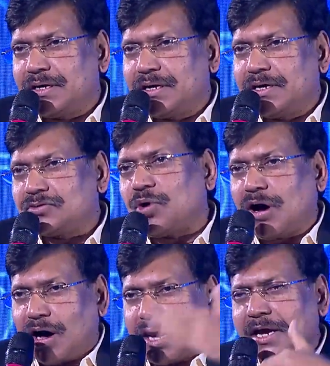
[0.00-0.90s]
So
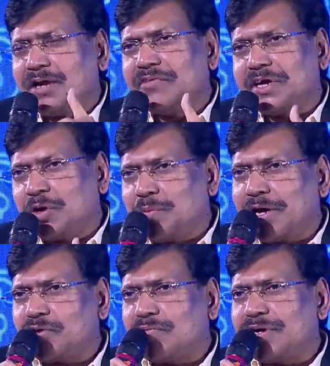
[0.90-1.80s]
again we came back
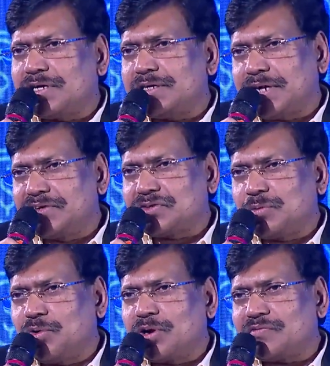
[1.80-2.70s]
to our traditional
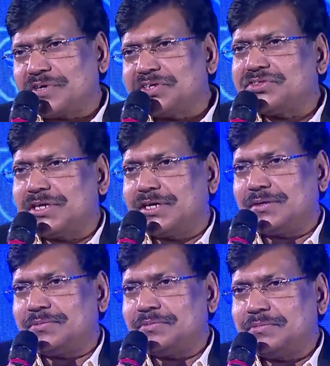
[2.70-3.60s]
mode of teaching.
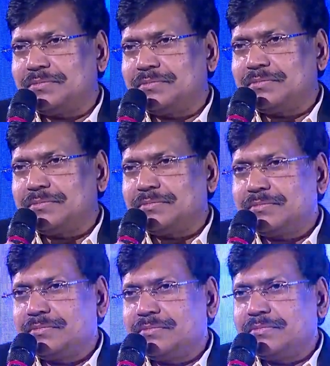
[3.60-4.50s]

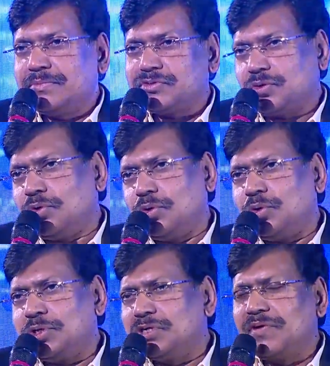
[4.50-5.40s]
So
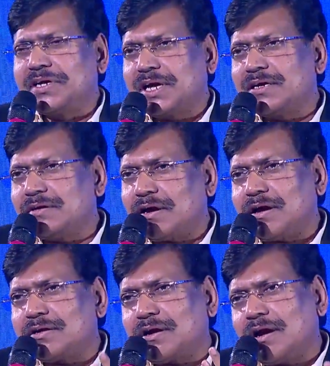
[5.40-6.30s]
it will take
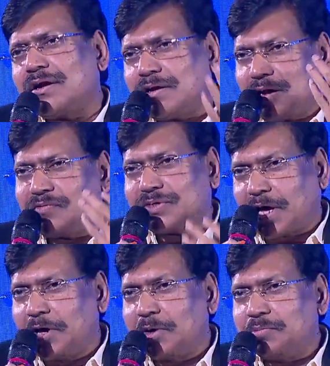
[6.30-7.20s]
lot of
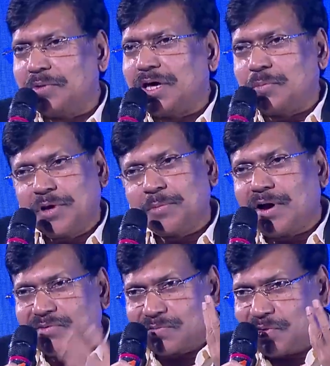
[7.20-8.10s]
time. Maybe
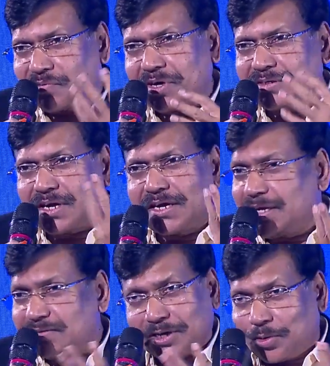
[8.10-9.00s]
after 50 years, 100
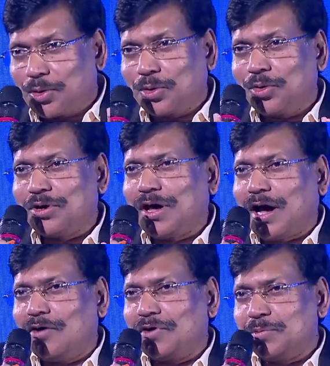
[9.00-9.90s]
years, I don't know
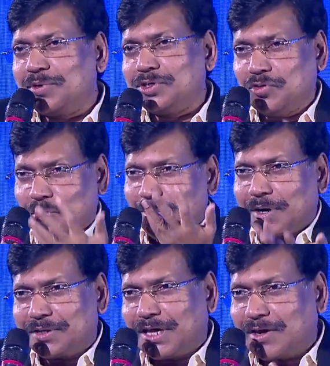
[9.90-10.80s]
how will it be. You will not be
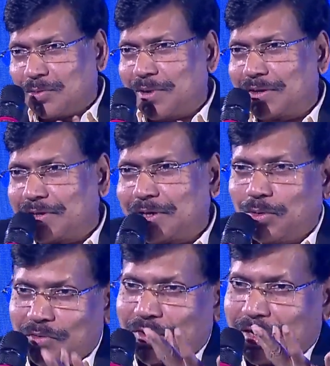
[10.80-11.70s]
there, I will not be there.
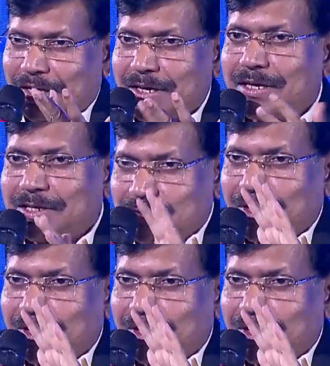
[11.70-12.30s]
Don't worry. Your